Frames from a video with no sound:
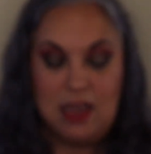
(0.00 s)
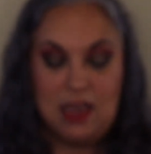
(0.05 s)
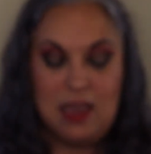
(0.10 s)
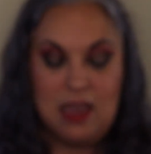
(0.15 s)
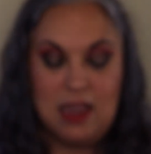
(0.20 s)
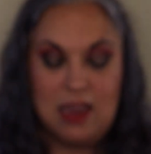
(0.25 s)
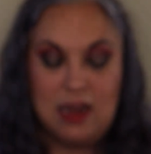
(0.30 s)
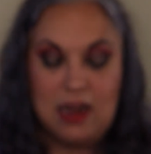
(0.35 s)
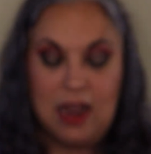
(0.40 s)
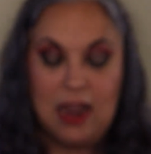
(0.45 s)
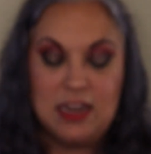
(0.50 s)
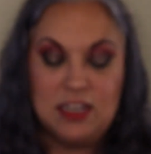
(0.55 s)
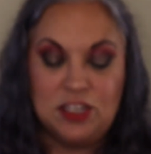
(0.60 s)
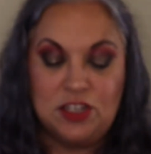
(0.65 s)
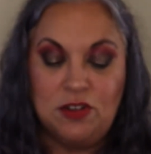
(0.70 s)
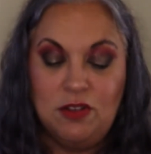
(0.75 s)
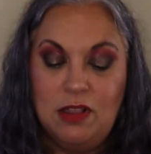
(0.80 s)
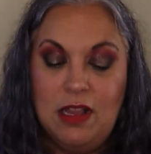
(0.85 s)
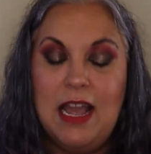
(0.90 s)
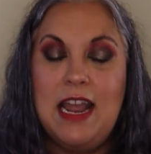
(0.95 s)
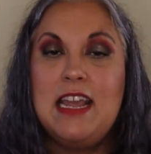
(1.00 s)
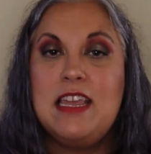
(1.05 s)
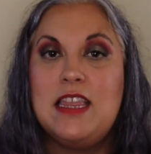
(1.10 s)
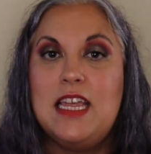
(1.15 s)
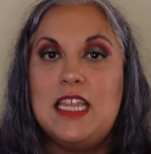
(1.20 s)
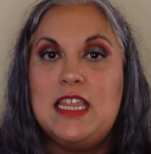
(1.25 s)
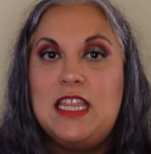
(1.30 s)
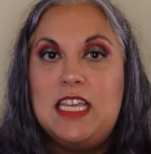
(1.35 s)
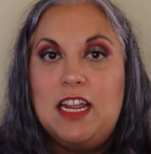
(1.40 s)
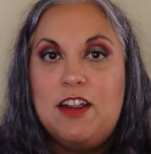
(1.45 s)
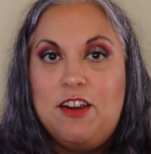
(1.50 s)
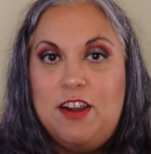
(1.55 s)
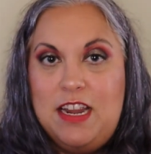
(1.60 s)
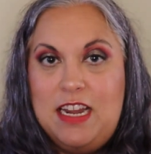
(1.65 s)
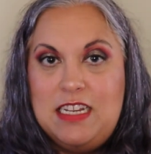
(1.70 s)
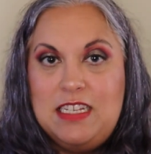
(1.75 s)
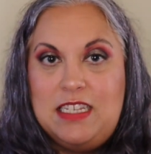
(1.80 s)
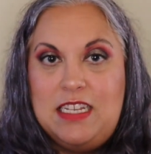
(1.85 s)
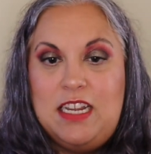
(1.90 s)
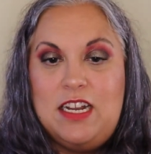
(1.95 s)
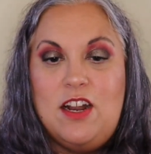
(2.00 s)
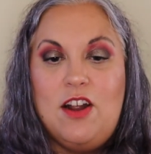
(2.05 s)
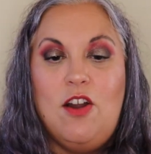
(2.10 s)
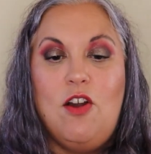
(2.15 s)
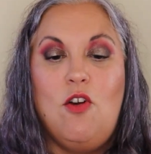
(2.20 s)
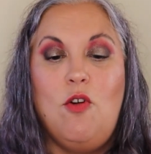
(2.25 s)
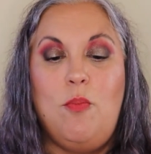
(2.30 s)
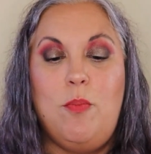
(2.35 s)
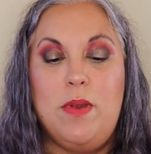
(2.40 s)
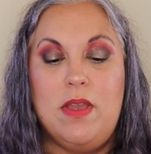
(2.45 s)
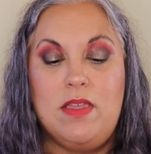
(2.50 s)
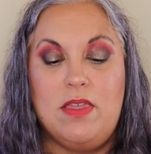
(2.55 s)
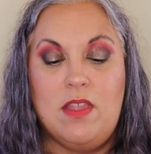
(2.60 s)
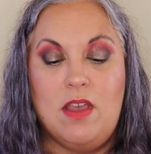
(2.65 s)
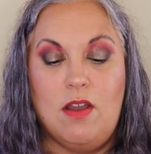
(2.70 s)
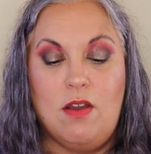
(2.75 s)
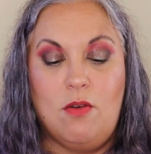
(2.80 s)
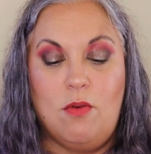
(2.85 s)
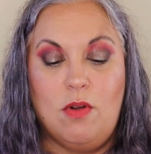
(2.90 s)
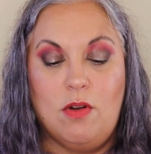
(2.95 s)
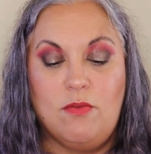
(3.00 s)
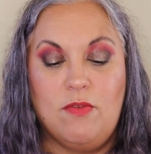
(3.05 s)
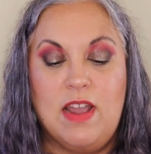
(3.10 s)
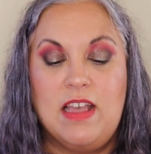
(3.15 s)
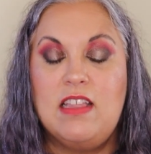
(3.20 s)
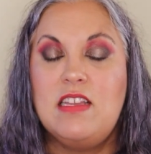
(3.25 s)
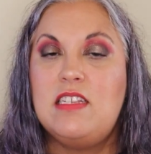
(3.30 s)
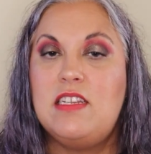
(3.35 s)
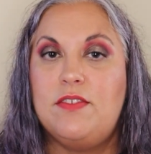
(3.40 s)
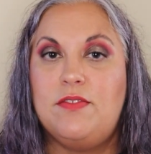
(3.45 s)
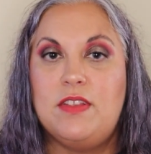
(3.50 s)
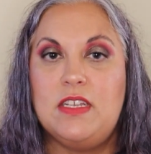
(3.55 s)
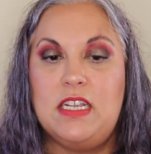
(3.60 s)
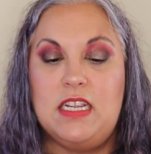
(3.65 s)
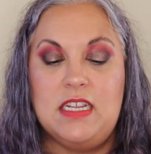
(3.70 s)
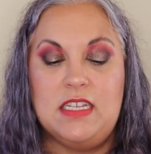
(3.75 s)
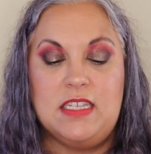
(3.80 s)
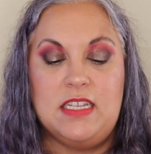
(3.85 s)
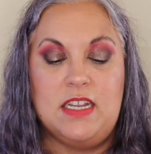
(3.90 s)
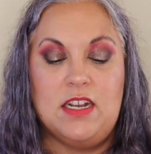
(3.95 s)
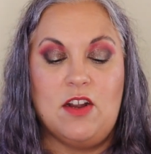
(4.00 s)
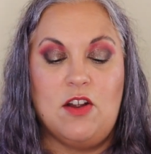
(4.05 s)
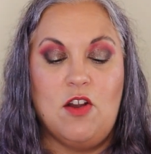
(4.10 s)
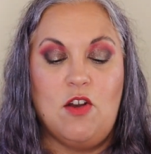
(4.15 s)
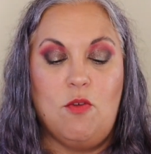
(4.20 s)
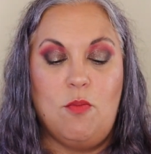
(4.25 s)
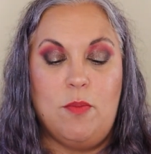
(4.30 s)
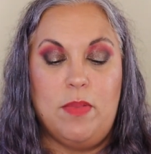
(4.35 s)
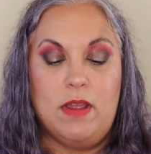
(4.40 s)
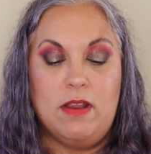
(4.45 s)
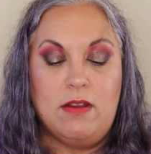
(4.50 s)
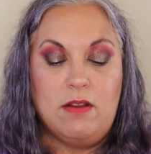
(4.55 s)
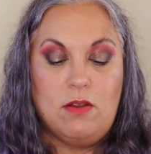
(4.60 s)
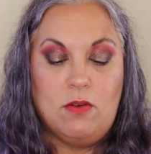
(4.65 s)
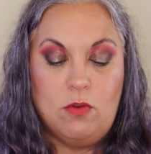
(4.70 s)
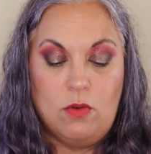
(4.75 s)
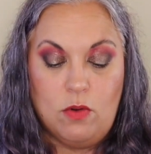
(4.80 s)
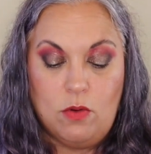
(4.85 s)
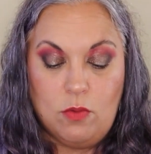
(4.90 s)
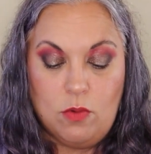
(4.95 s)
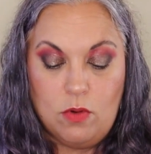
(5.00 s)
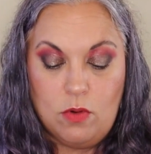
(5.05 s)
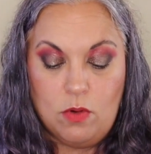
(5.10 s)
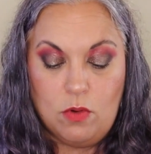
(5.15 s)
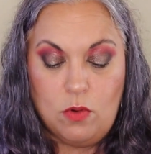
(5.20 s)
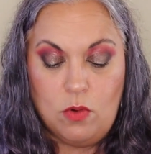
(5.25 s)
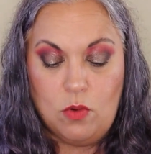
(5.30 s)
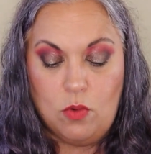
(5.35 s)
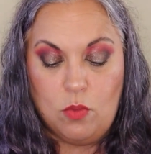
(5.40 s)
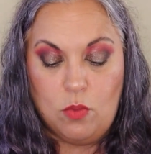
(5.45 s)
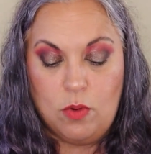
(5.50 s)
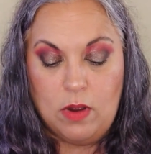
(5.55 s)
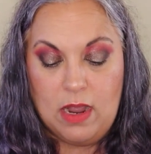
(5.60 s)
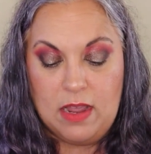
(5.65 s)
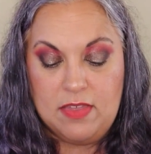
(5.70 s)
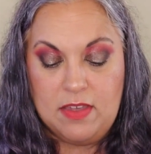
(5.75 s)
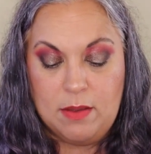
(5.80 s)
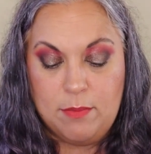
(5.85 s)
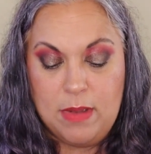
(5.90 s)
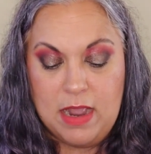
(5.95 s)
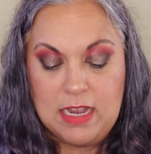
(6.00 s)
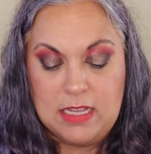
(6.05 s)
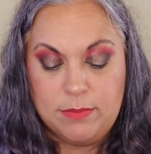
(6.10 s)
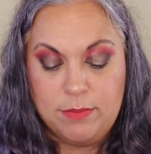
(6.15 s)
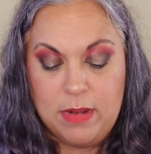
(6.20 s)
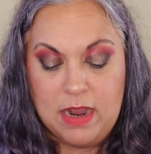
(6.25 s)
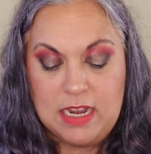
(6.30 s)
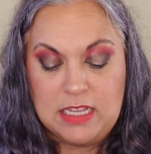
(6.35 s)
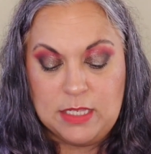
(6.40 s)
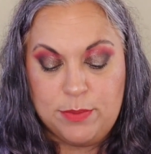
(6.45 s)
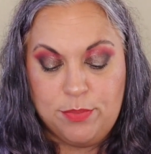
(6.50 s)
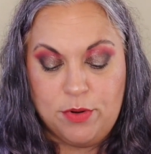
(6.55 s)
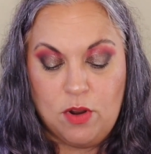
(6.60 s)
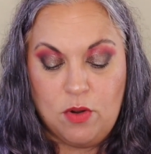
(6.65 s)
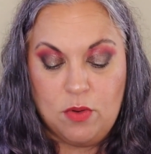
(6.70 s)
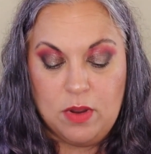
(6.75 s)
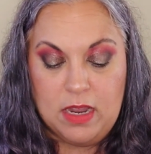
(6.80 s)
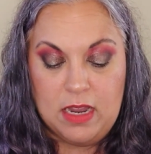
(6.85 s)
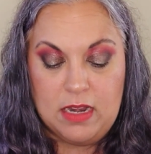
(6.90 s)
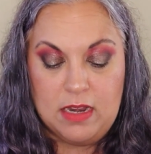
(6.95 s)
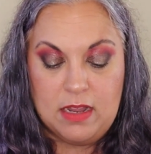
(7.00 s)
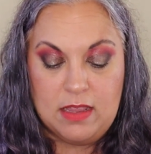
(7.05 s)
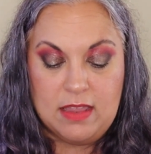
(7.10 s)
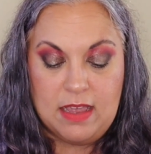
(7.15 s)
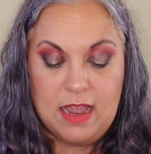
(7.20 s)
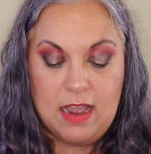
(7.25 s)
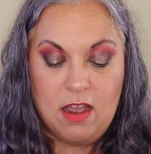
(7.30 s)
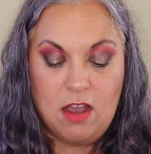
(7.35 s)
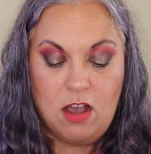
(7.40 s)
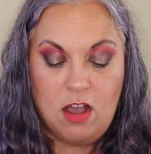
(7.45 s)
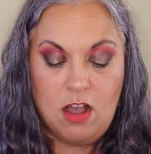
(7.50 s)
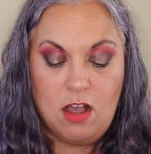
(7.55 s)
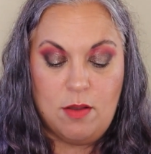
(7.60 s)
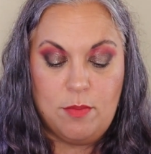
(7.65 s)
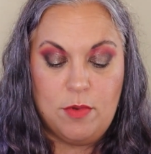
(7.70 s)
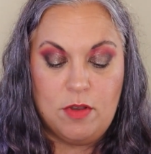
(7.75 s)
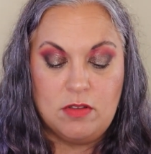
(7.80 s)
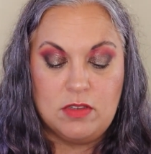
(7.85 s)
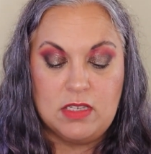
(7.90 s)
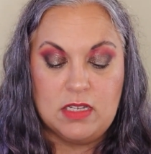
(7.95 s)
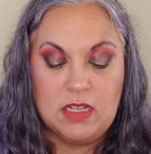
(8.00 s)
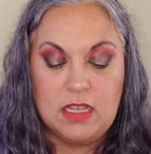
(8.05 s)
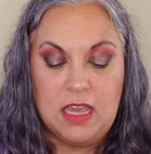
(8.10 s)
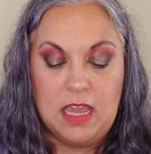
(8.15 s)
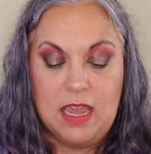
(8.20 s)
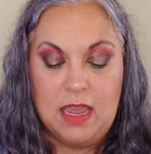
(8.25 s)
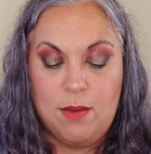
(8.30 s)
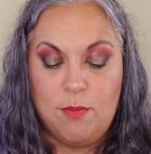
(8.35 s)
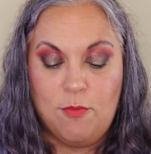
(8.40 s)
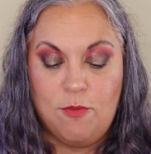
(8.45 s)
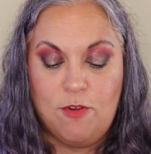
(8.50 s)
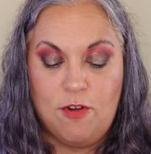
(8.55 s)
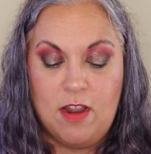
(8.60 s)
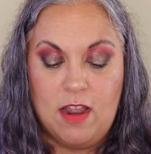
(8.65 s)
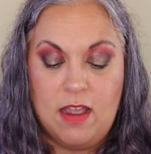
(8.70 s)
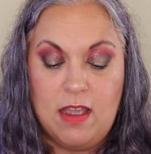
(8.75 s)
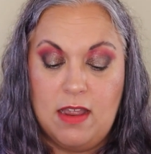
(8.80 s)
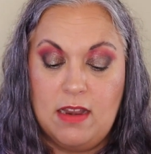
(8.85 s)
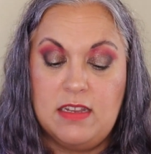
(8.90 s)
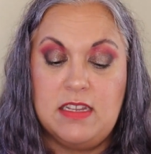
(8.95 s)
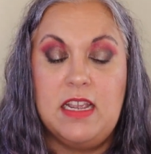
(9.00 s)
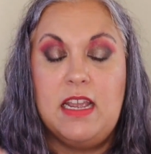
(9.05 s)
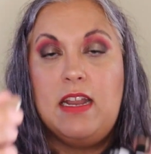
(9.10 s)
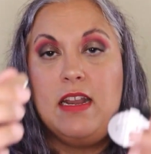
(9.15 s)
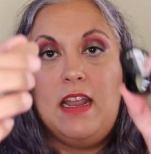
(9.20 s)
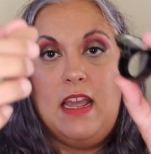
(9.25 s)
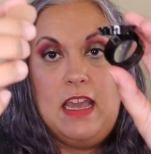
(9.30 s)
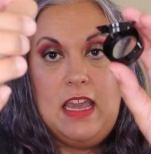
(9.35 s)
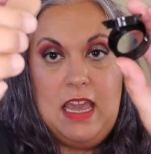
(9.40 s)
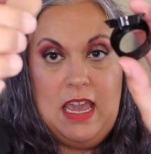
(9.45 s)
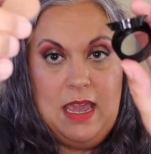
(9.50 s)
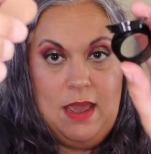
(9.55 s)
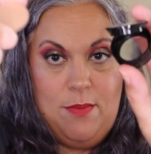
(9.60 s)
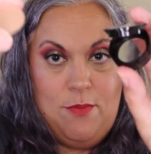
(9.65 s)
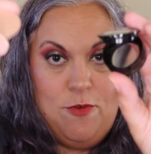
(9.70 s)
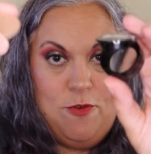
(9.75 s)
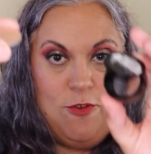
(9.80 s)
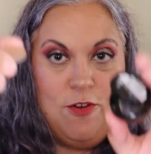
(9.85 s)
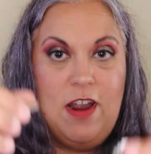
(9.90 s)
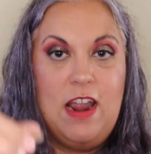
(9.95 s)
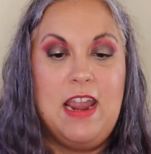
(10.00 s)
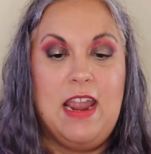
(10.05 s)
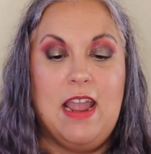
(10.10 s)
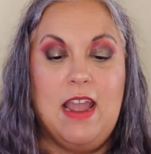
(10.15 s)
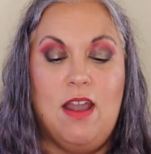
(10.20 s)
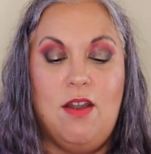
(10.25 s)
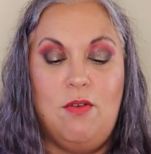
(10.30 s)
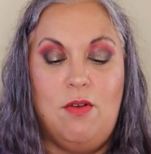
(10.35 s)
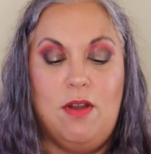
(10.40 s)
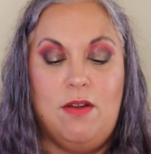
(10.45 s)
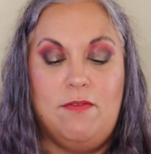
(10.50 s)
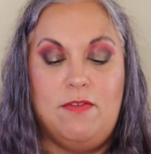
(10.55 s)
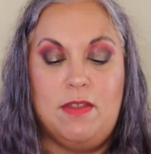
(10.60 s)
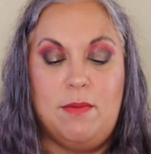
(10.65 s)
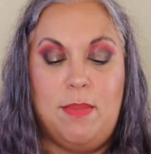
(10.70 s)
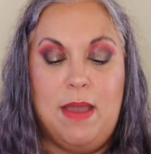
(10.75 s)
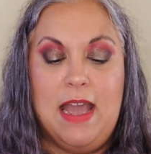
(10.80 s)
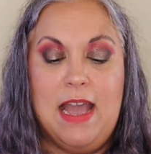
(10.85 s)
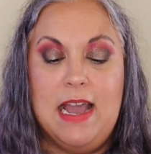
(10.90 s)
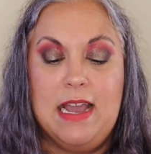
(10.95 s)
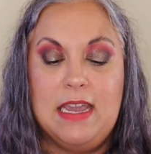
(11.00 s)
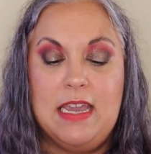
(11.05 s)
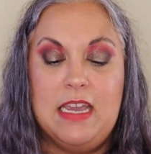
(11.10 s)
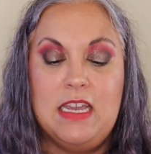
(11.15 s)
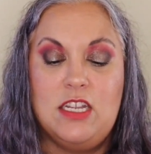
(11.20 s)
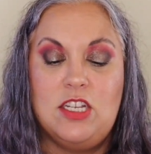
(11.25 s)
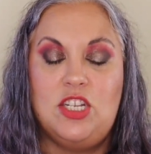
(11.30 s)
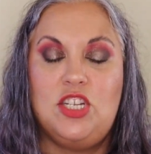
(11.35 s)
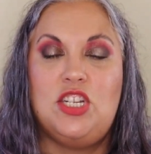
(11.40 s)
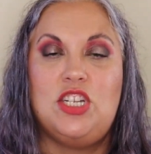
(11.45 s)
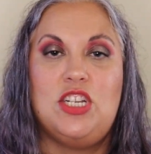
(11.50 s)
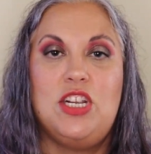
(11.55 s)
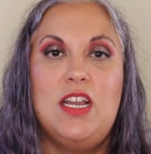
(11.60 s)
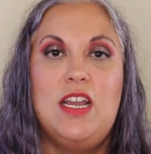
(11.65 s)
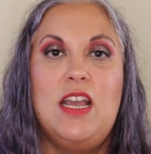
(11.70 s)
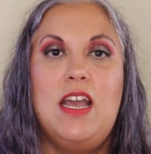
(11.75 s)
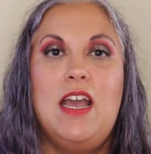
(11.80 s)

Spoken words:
And I do like that they are easy to open though, or relatively easy to open. Ooh, I think mine's broken. That almost came right, it did. It came right out of the package.